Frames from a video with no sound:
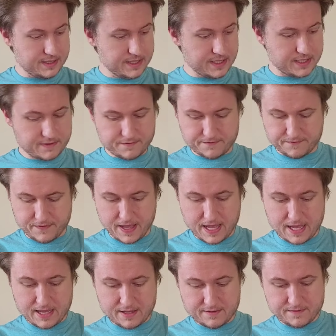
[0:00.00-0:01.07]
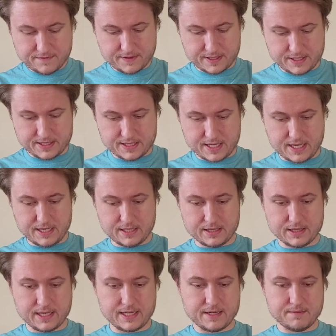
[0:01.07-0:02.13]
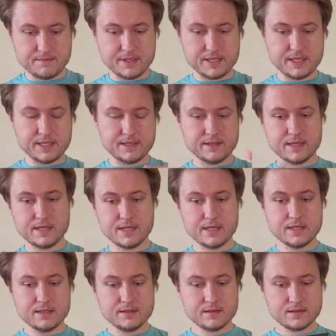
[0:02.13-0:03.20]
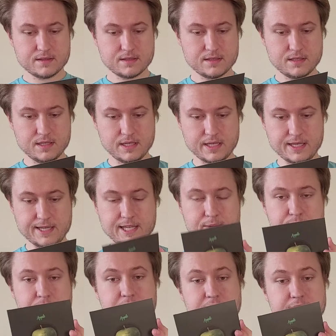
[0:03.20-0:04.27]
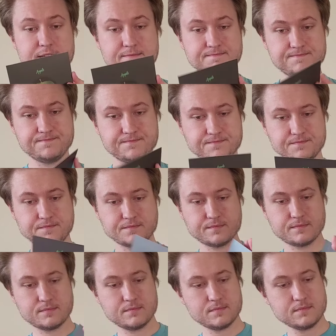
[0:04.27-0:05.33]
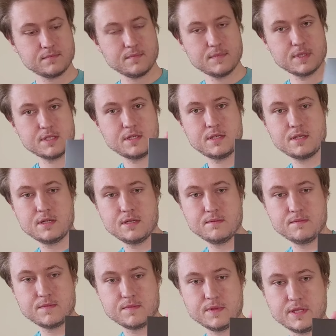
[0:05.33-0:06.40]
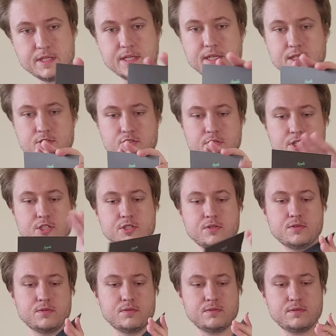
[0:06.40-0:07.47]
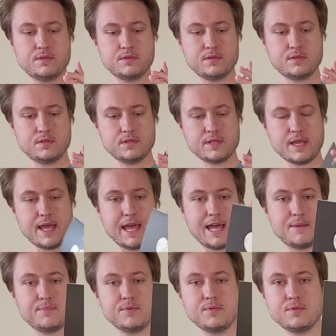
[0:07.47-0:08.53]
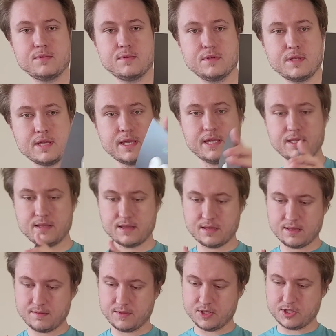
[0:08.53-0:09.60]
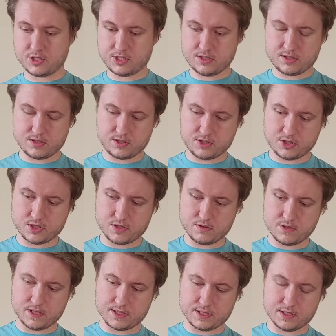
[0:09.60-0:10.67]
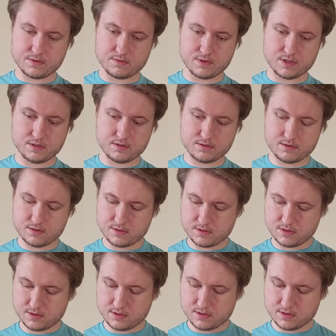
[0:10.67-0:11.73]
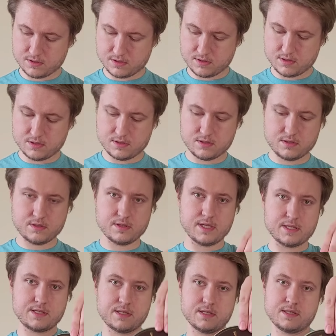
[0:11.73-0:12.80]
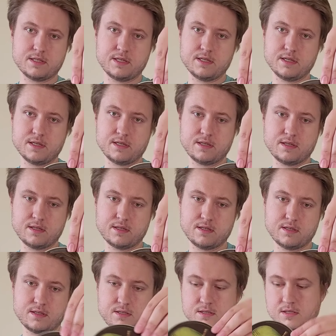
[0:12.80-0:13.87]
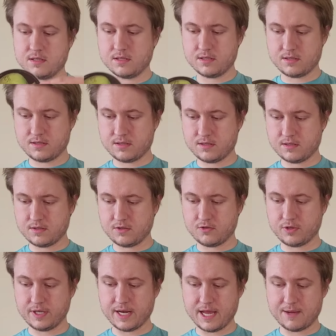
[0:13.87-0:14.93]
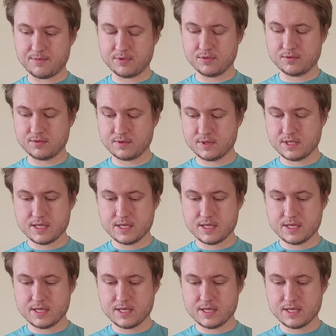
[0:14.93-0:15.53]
Disc 5 is a Let It Be EP, the traditional Apple, and let me just show this as well. That's the CD, it's the green Apple.